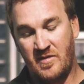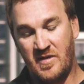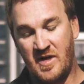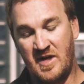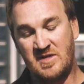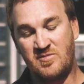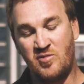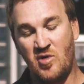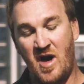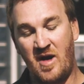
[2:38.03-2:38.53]

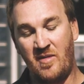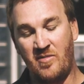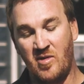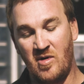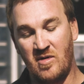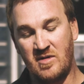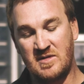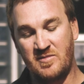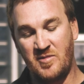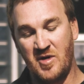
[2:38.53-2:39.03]
These brake
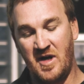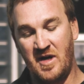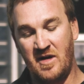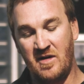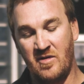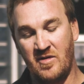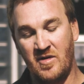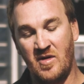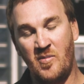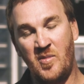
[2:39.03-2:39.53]
blocks
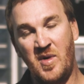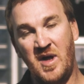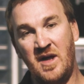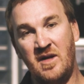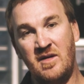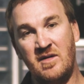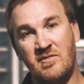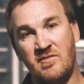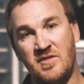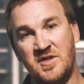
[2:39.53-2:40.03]
being on the
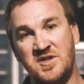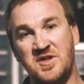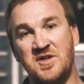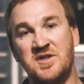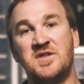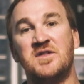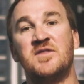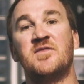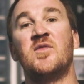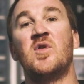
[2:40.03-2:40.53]
pin
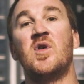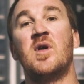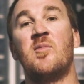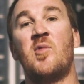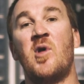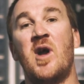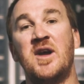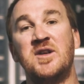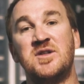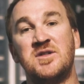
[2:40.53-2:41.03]
reduces
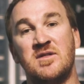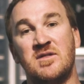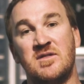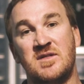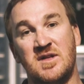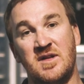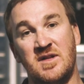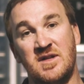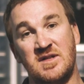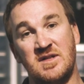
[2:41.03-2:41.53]
vibration,
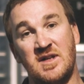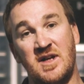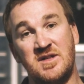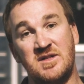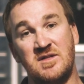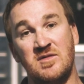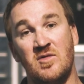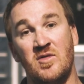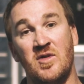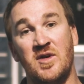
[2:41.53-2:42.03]
so there's
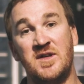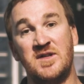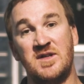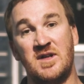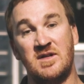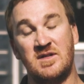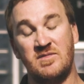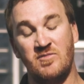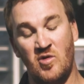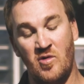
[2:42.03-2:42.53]
less noise
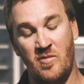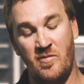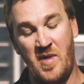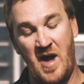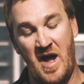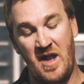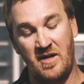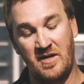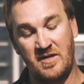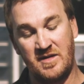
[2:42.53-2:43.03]
and it's more
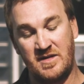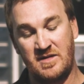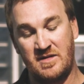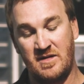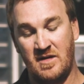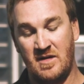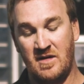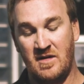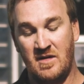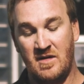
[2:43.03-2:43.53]
balanced.
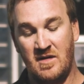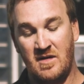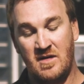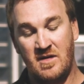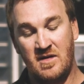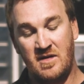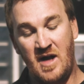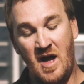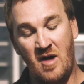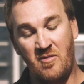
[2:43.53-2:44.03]

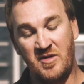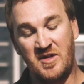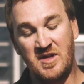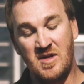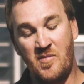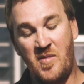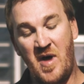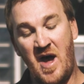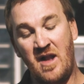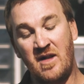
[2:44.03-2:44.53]
Now with
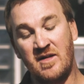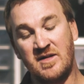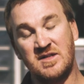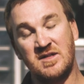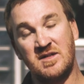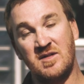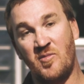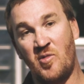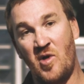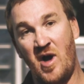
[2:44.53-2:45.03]
the
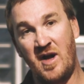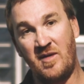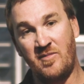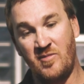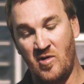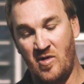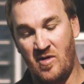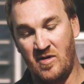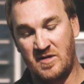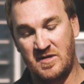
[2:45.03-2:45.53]
balance of the
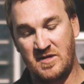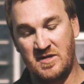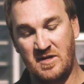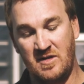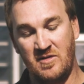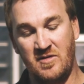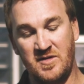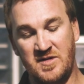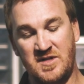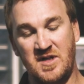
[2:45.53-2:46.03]
brake blocks,
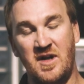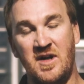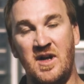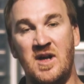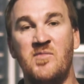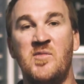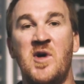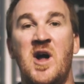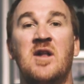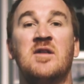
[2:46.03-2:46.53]
you also
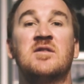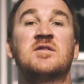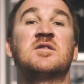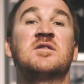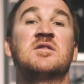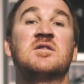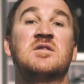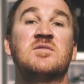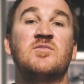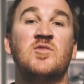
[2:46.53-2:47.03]
need balance
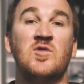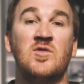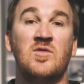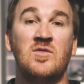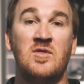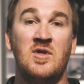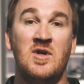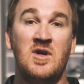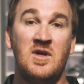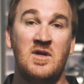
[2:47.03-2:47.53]
of the
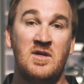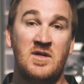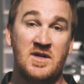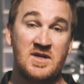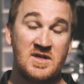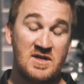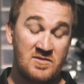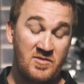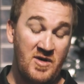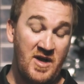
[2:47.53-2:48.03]
spool.
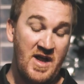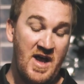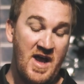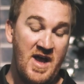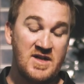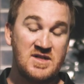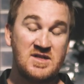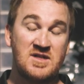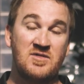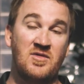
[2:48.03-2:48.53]
This is where the
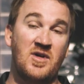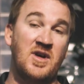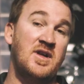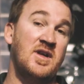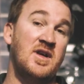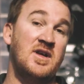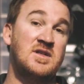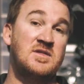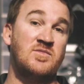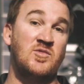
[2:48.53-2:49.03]

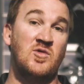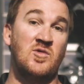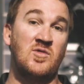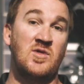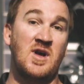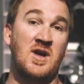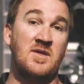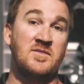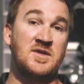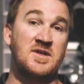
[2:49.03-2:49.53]
S3d Spool
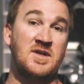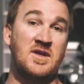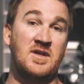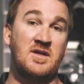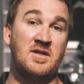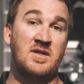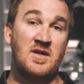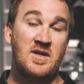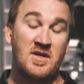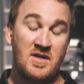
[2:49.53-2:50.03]
comes in.